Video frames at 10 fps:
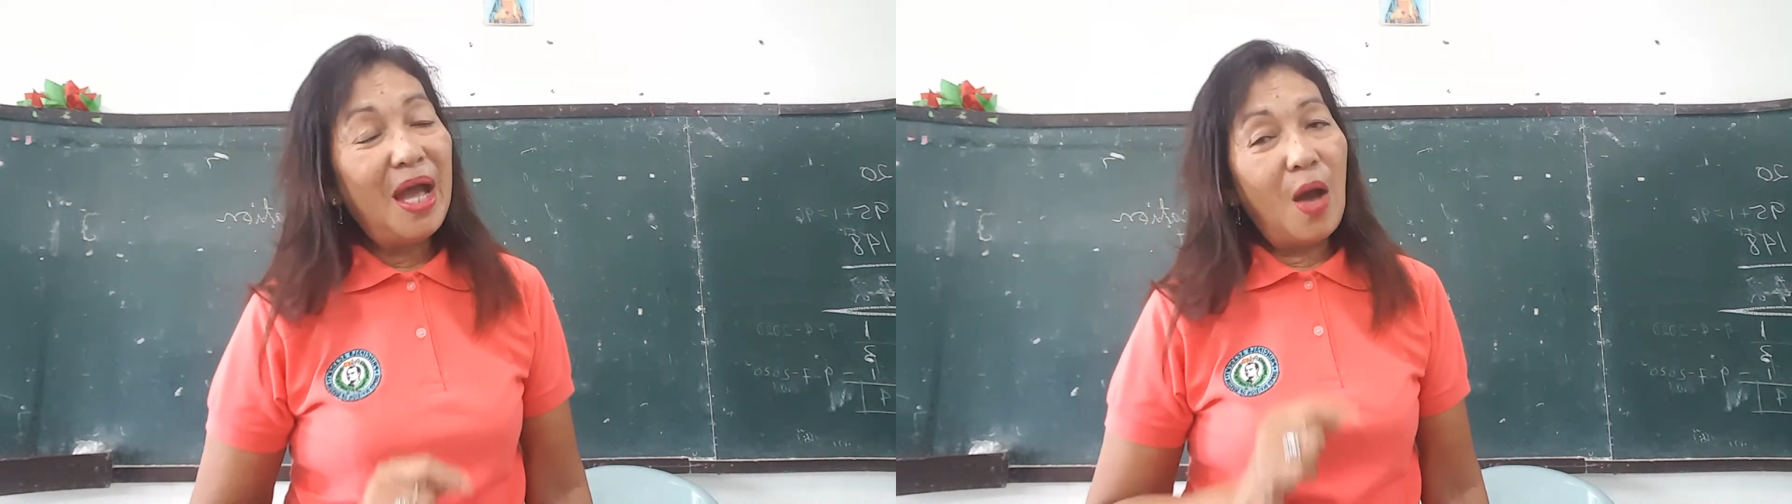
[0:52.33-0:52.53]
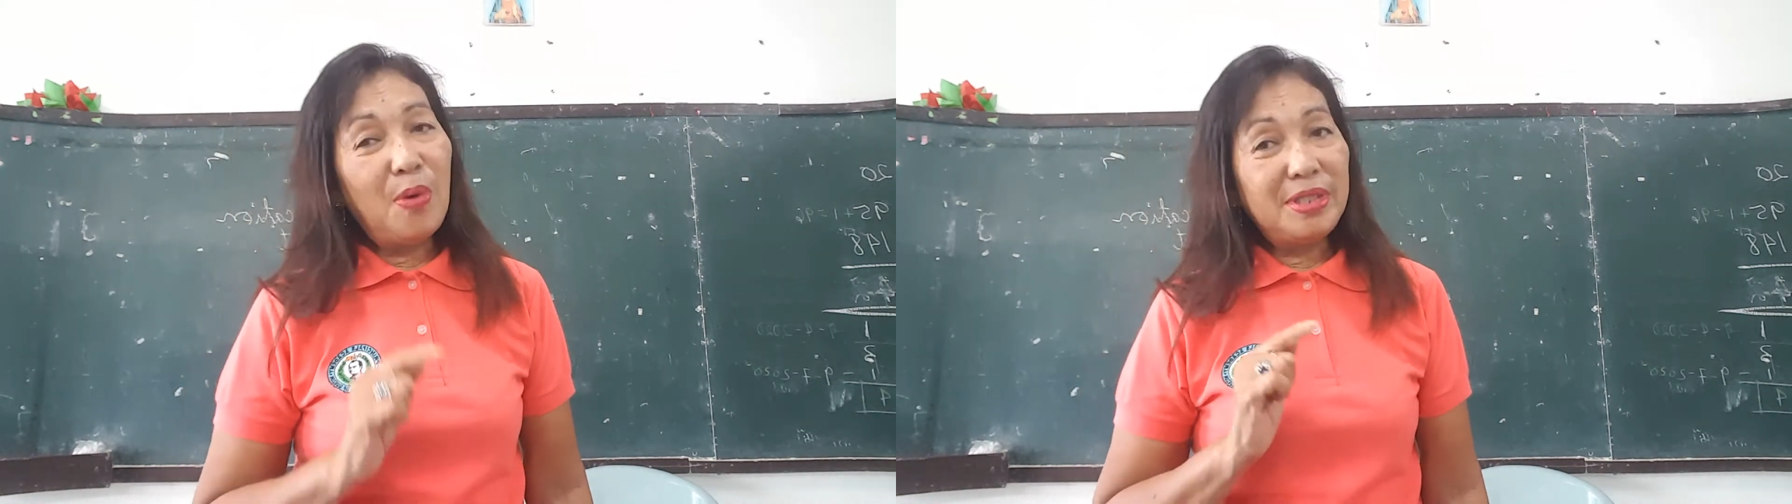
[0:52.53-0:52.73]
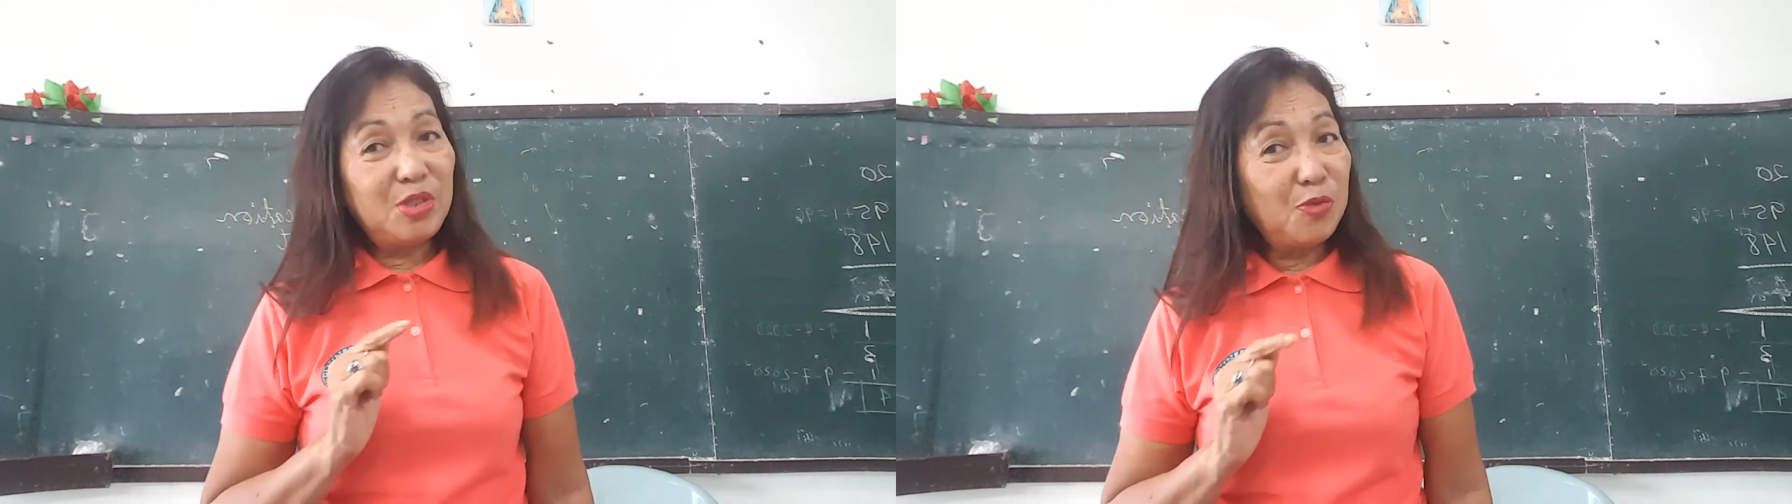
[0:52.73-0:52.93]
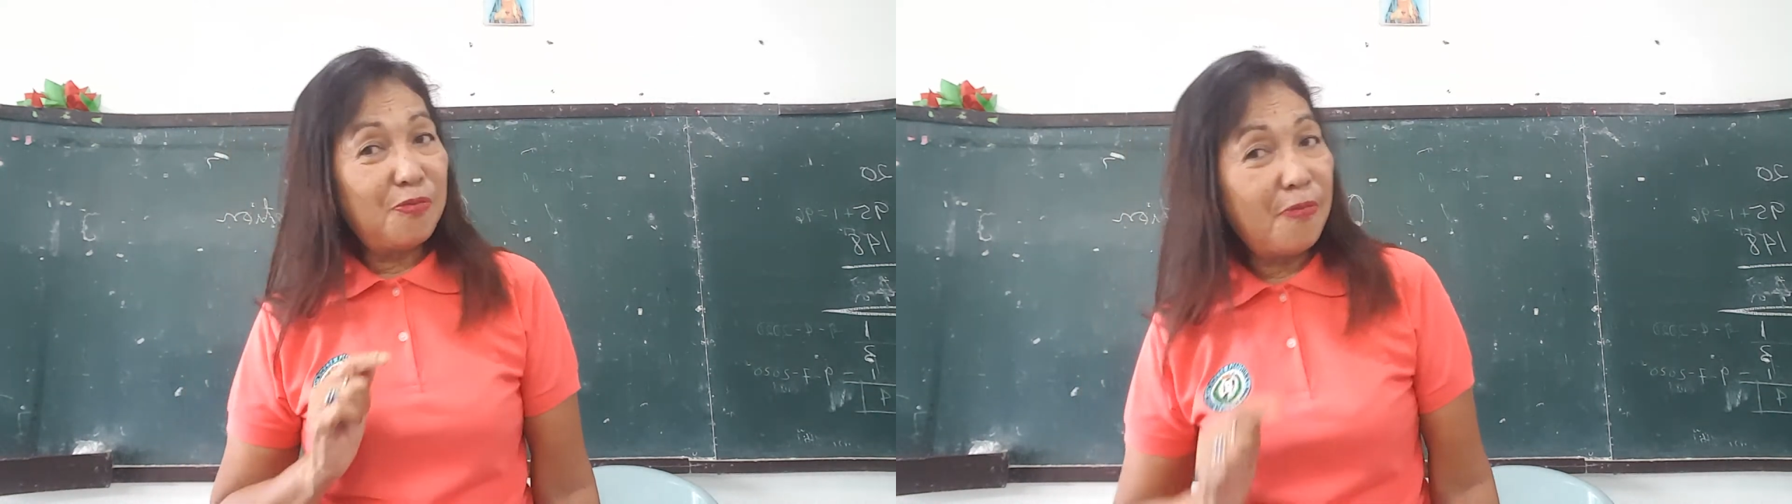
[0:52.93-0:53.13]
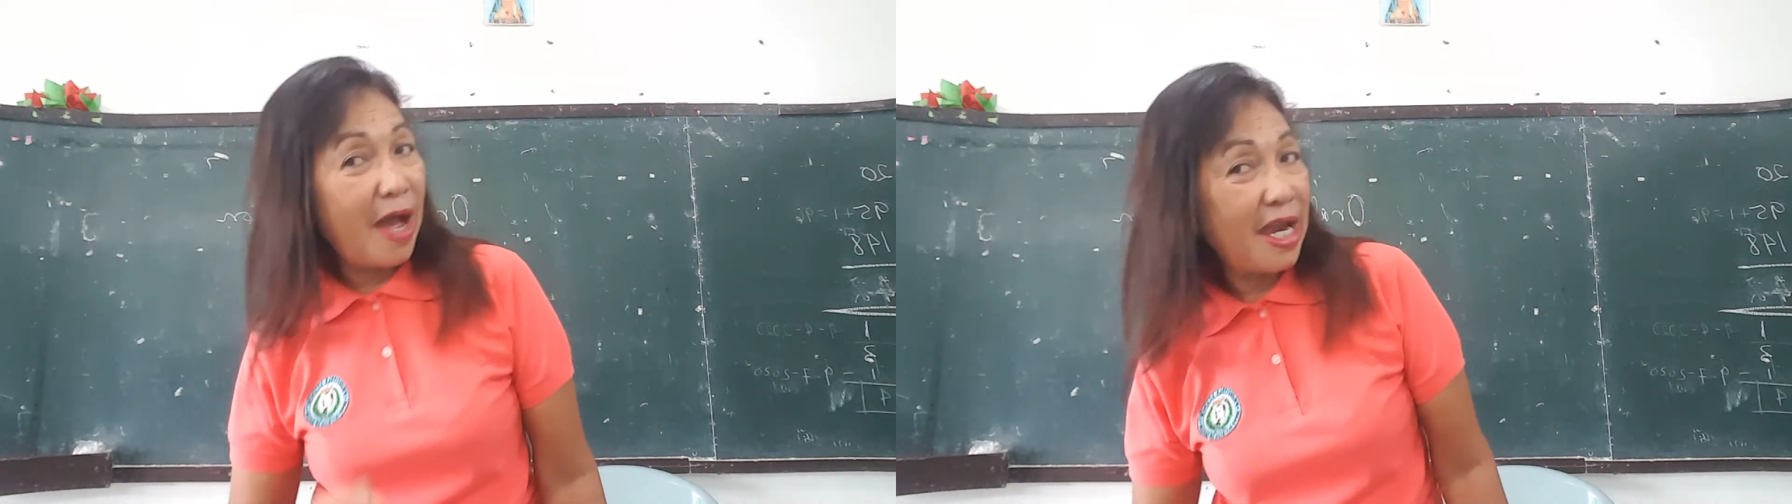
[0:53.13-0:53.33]
I wanted to
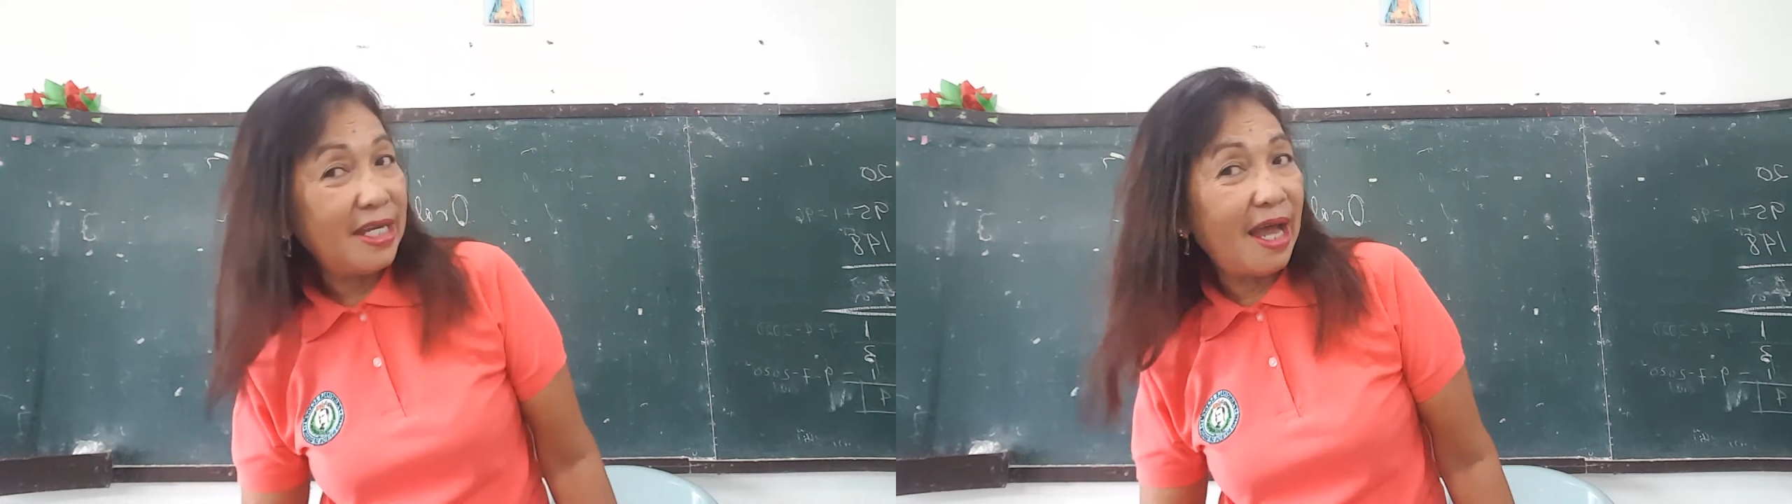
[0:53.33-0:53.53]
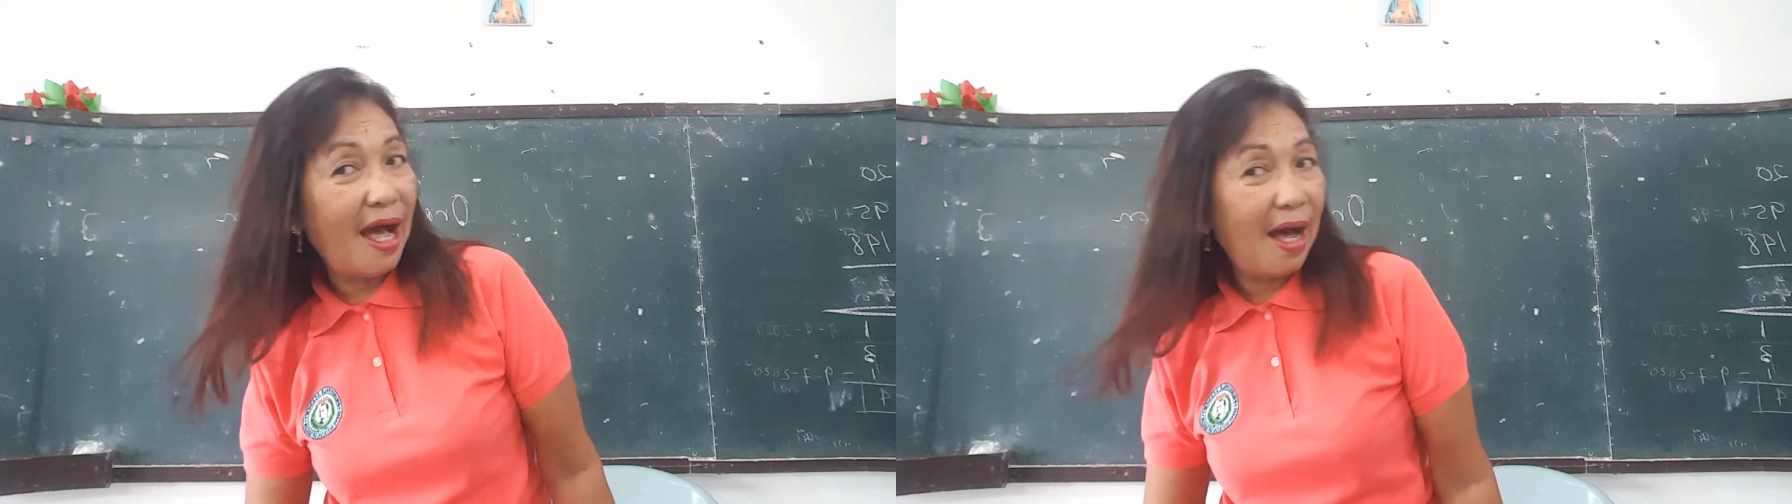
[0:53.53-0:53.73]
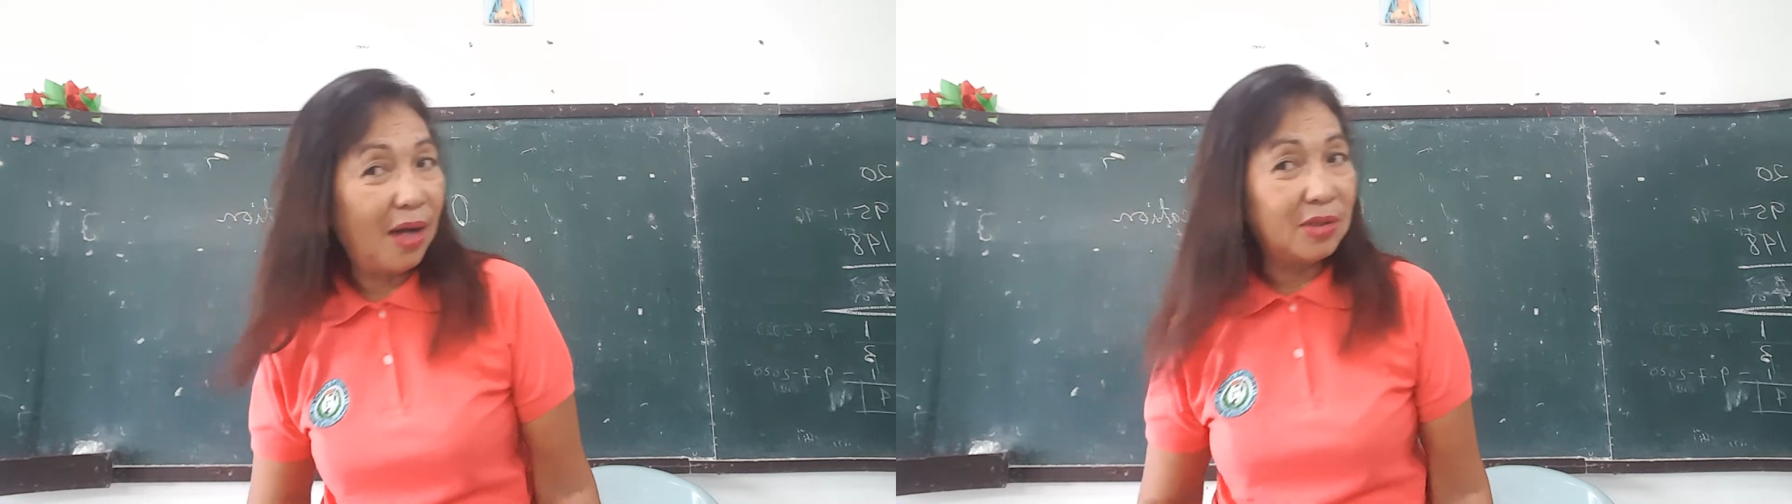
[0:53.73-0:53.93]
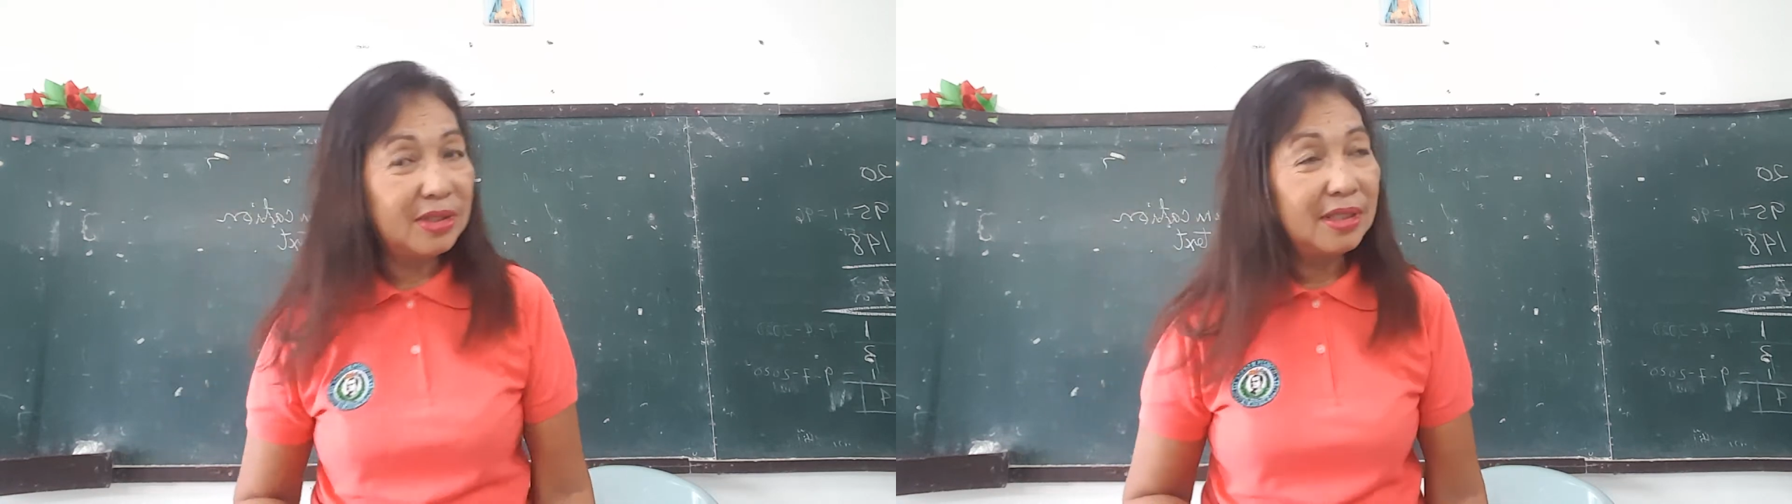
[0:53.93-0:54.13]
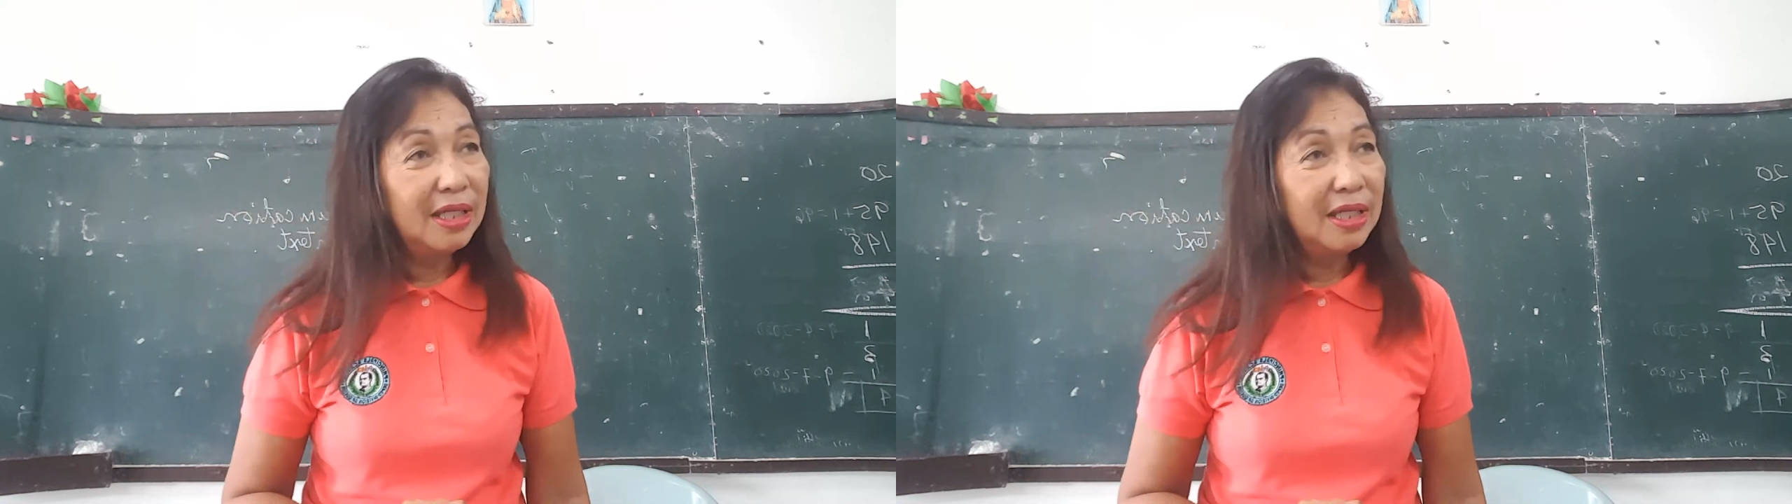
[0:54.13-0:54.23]
find out